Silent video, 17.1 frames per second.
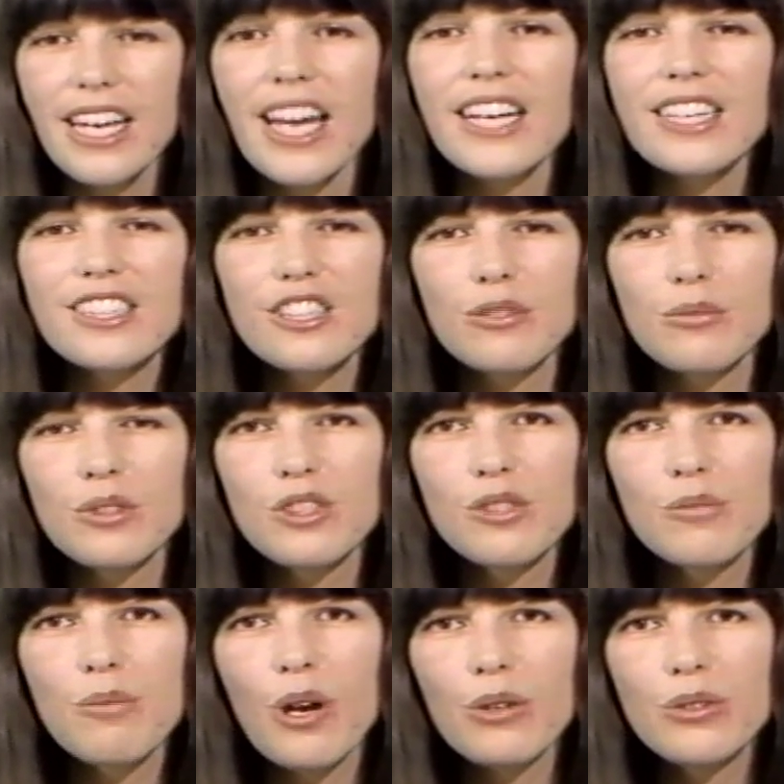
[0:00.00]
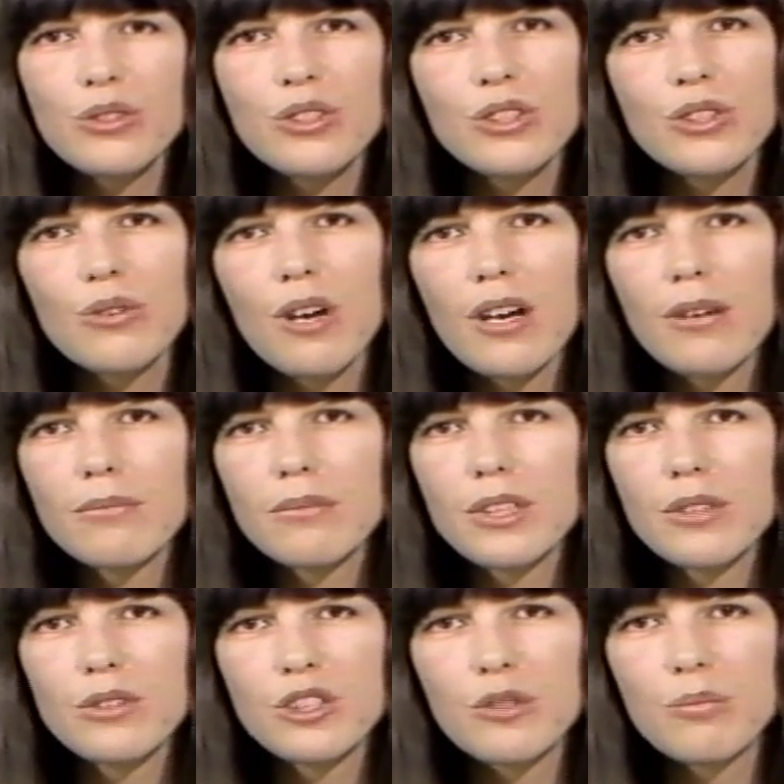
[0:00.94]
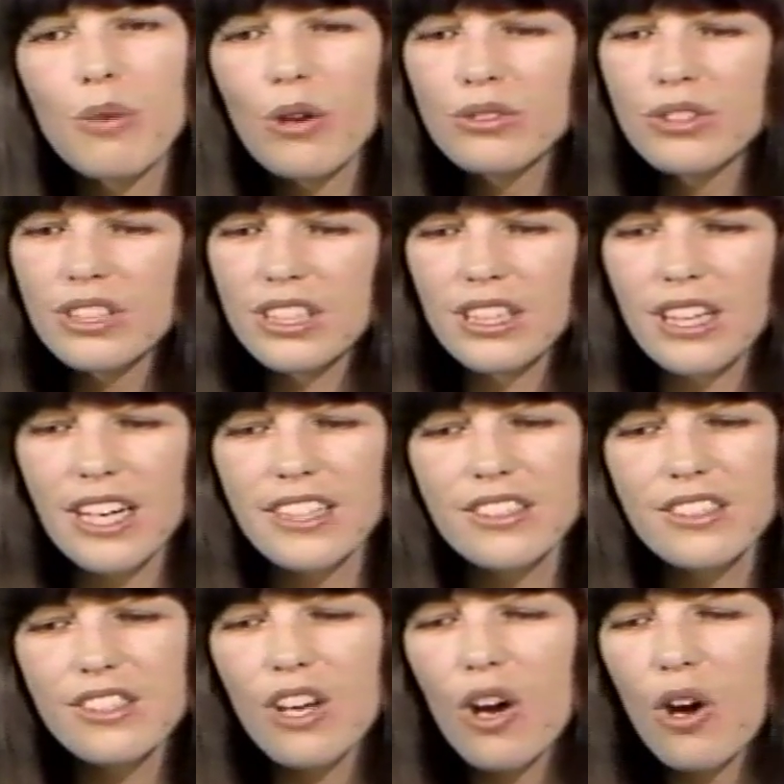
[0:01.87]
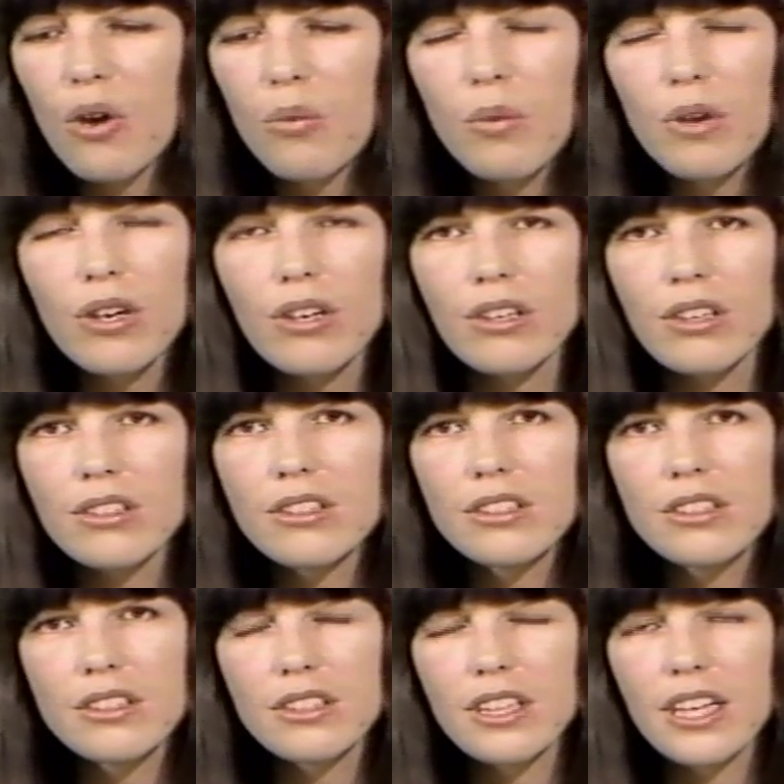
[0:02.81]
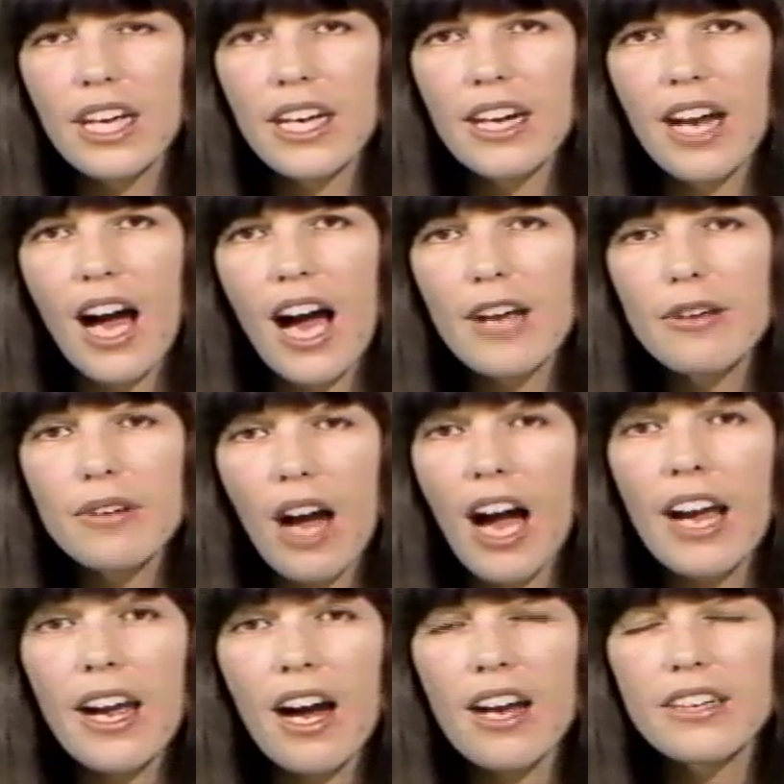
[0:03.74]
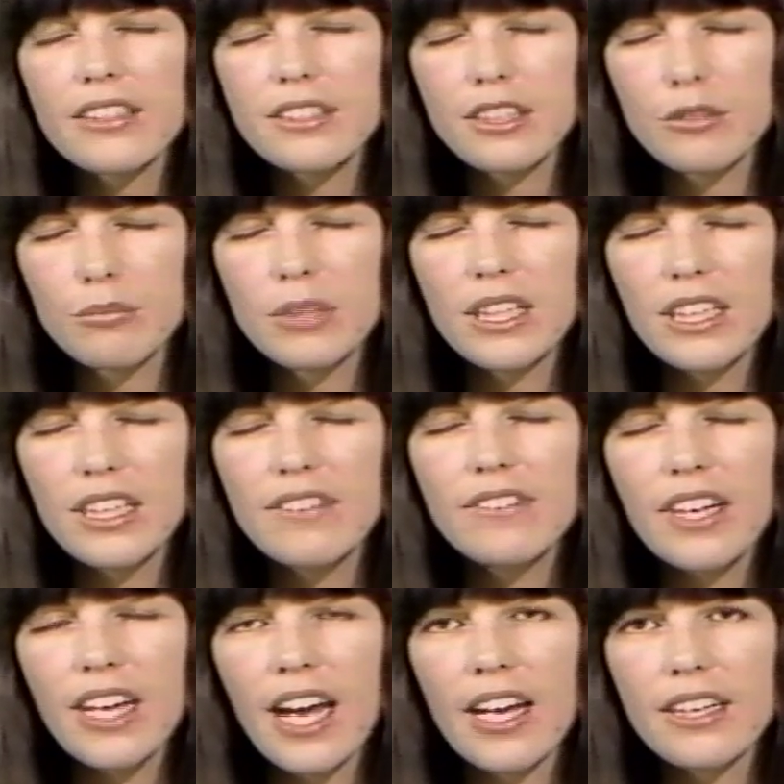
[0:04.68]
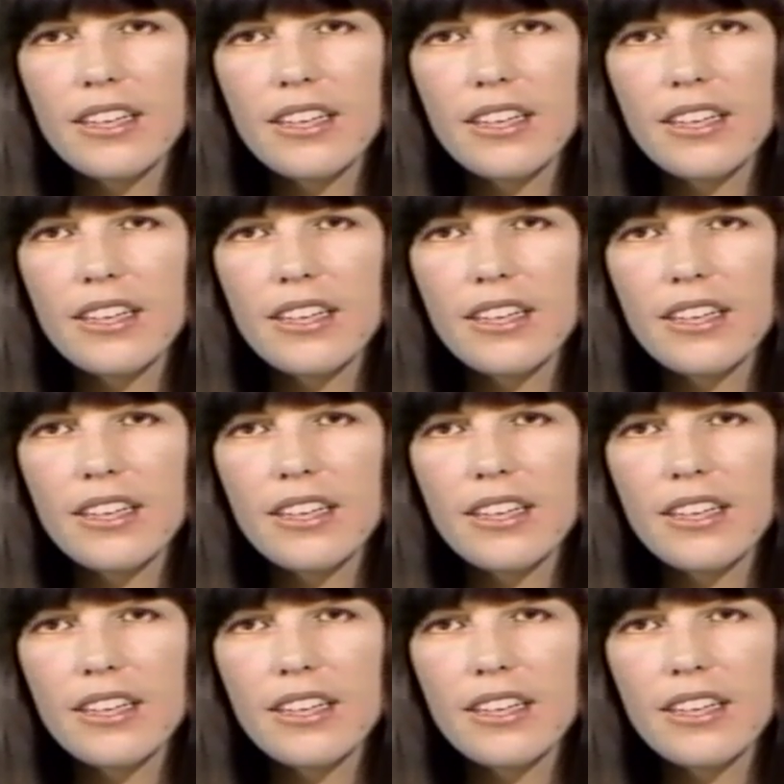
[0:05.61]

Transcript: Yes, it was supposed to. Um, it was supposed to cleanse the whole world, and I, I honestly believe